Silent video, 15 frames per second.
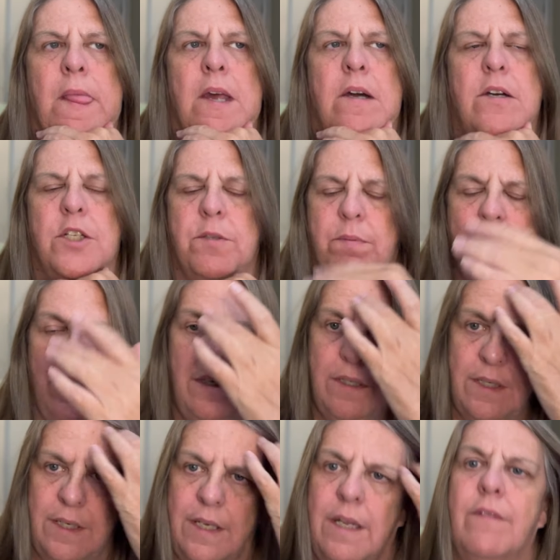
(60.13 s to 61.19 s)
hospital
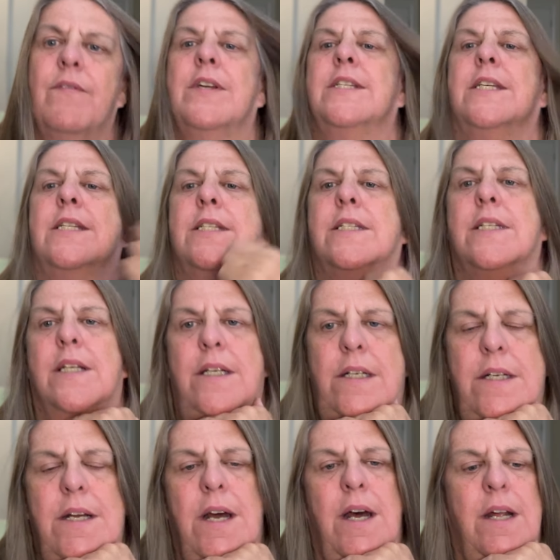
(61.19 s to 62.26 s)
and clinic visits
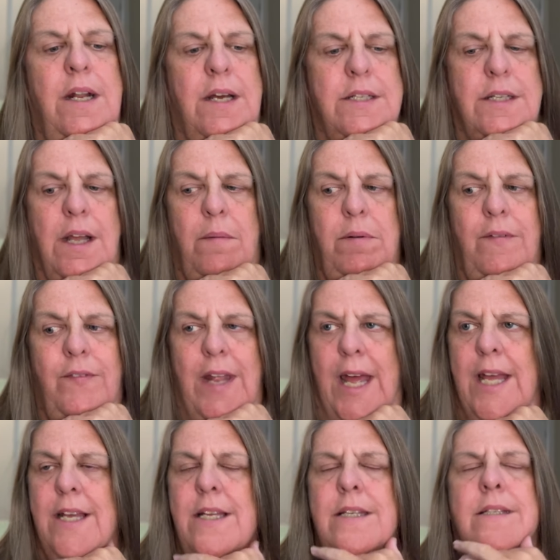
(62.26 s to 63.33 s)
last couple of
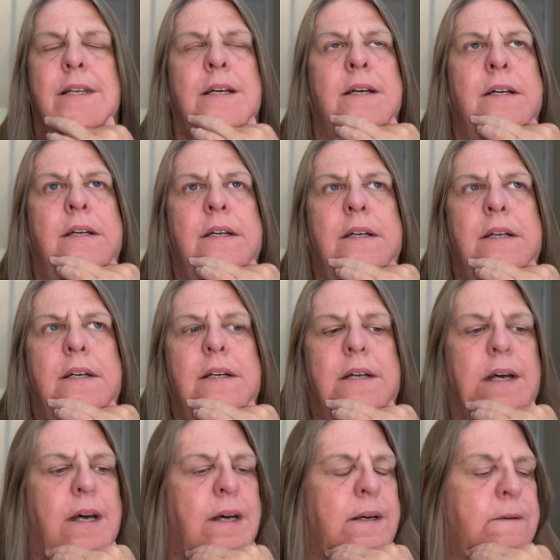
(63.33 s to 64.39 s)
days.
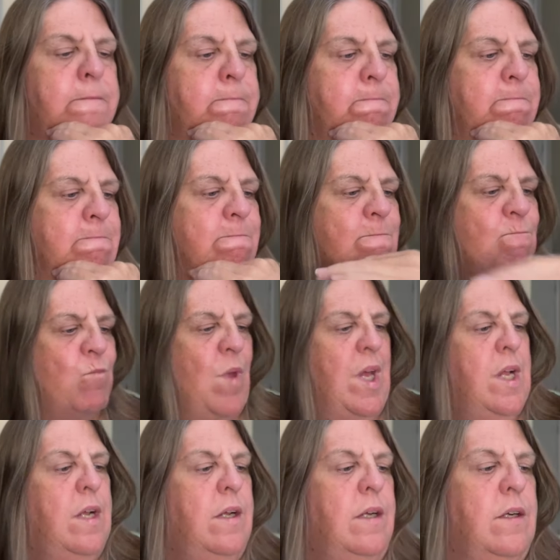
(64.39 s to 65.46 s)

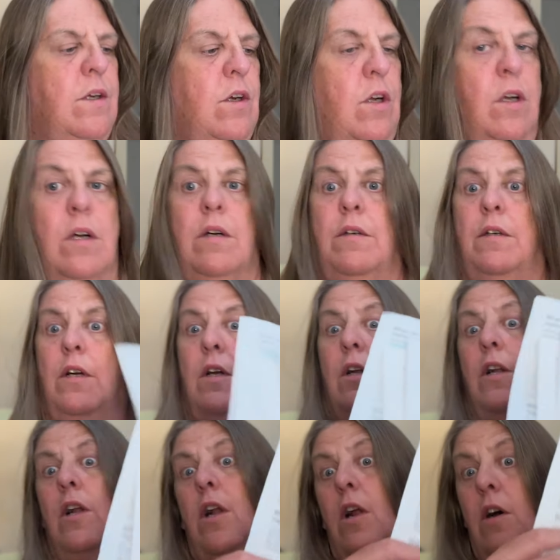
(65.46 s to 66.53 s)
Got
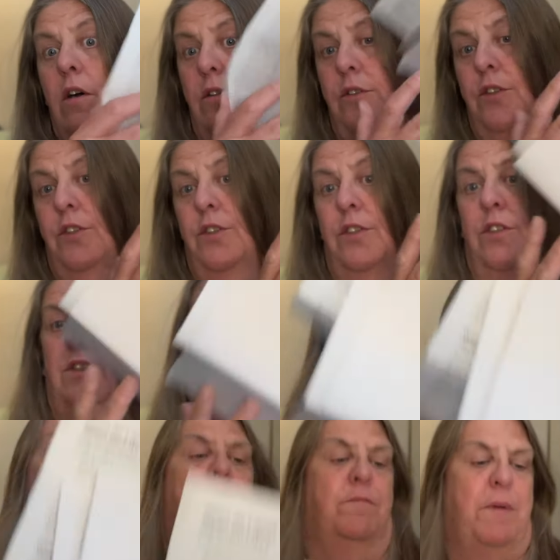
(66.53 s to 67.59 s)
lots and
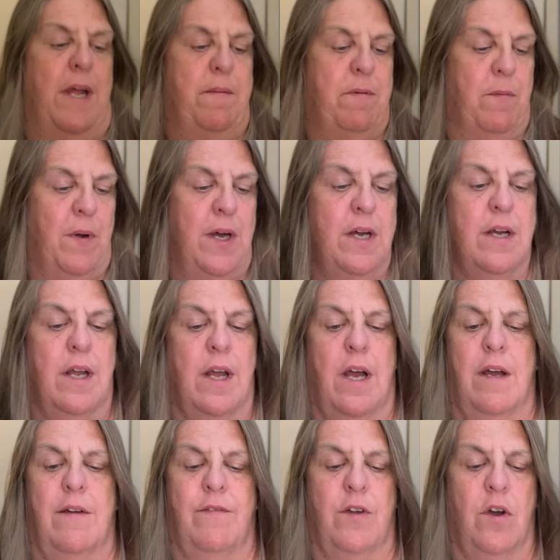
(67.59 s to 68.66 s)
lots of paperwork.
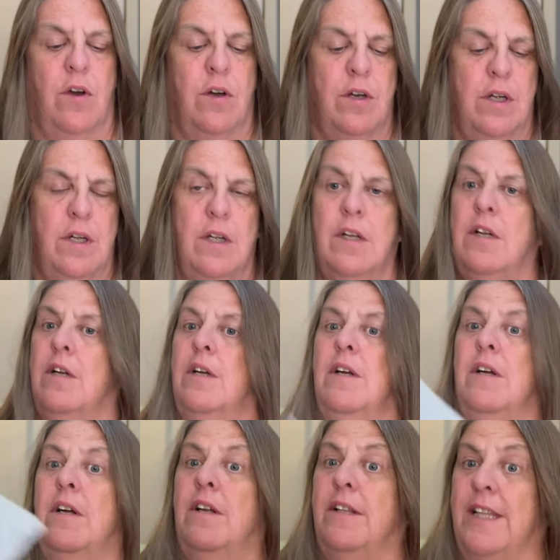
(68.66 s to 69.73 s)
I've got
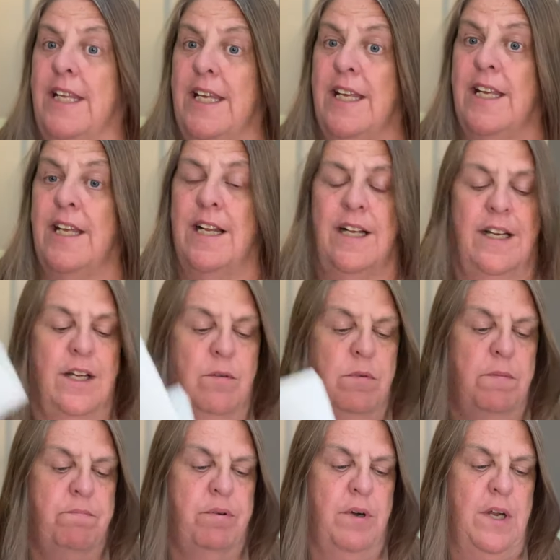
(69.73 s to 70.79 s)
the
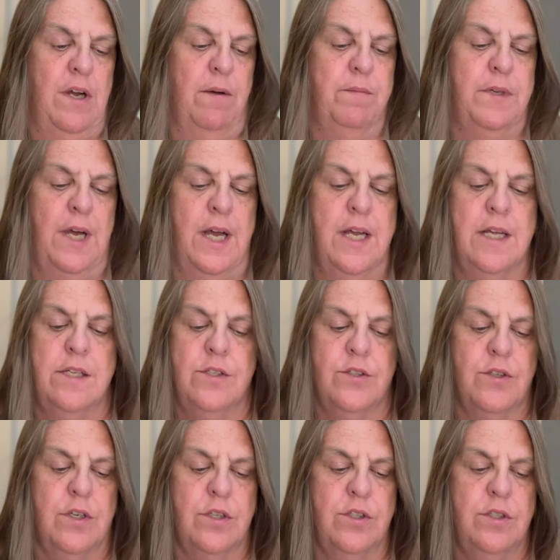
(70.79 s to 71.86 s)
liquid pre-op diet
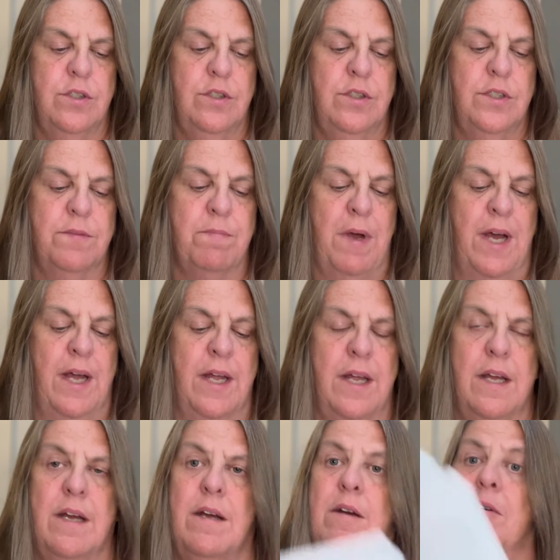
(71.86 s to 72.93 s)
instructions, my
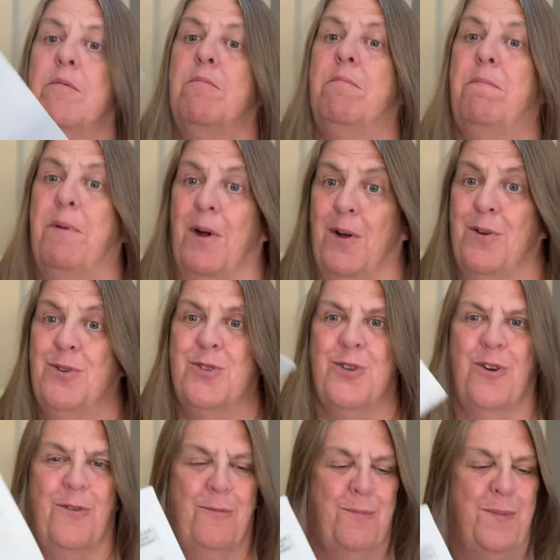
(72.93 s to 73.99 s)

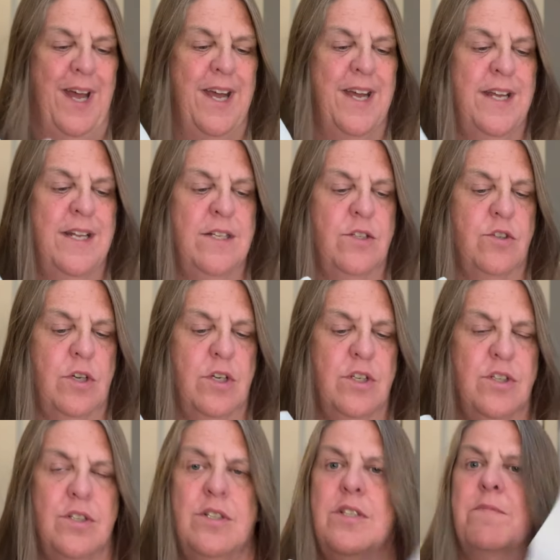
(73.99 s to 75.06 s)
post-op diet
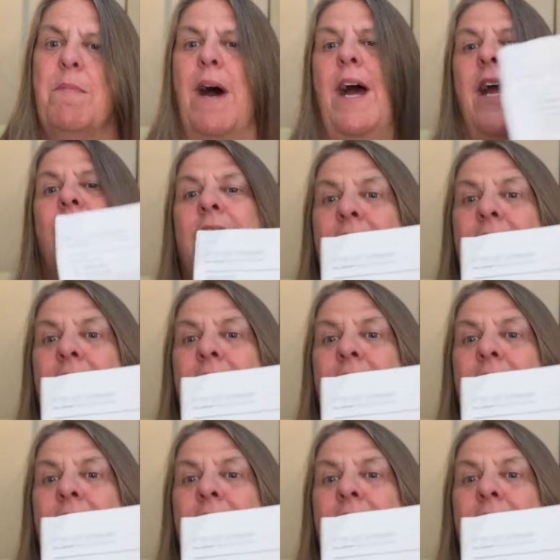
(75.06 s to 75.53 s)
instructions, my